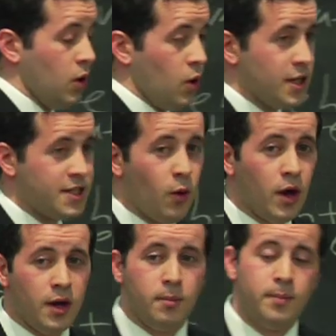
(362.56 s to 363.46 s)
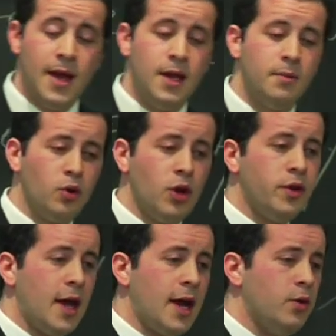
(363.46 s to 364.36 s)
Let's say I want to pay an employee
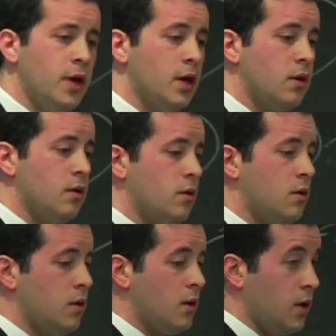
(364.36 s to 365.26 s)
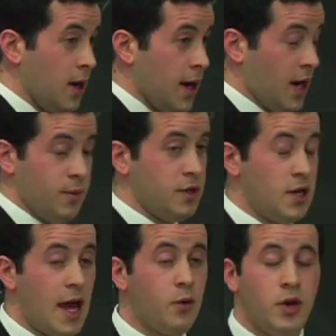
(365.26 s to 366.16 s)
with equity. How much
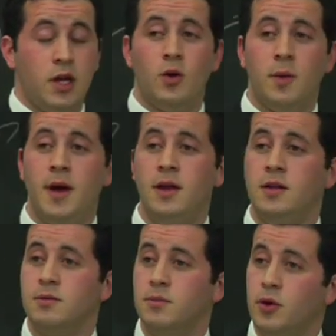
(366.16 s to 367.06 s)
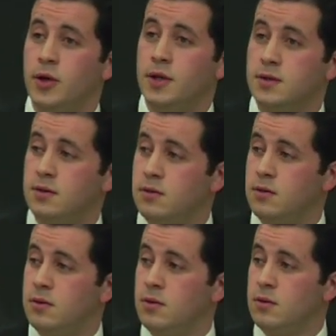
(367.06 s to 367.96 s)
equity do I pay these employees?
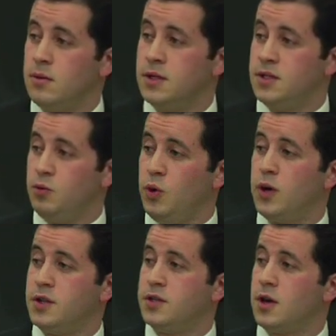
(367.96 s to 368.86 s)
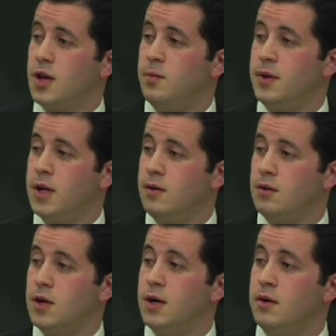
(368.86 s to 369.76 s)
Let's say we want to start a company,
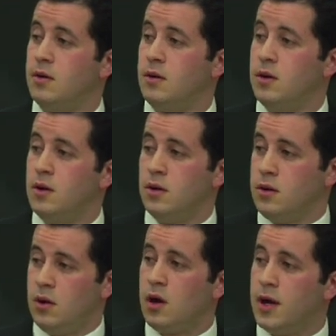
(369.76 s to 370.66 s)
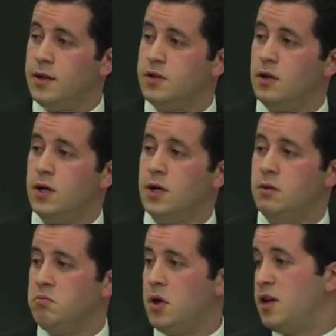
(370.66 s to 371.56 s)
right? All right, so
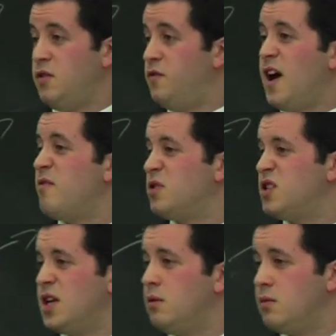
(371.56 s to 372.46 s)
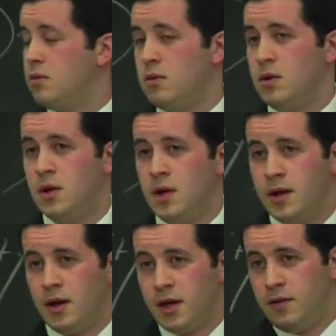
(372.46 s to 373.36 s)
I'll give you 5%,
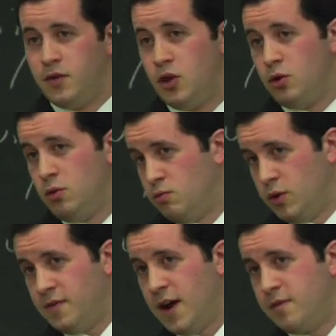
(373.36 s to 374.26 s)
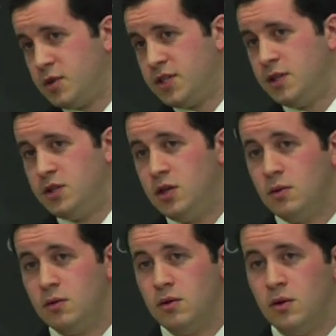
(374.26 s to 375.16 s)
then I'll give you, what, 5%
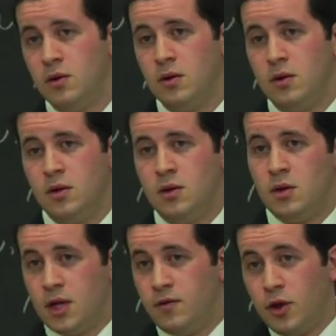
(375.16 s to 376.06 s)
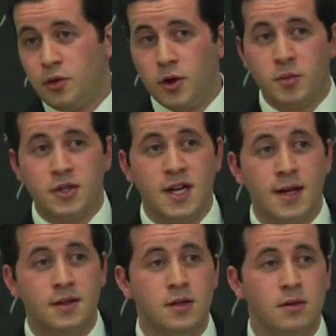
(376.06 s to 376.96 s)
too? Give you
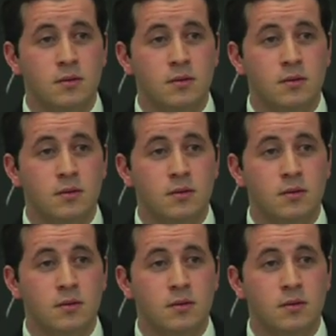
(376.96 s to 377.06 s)
3%.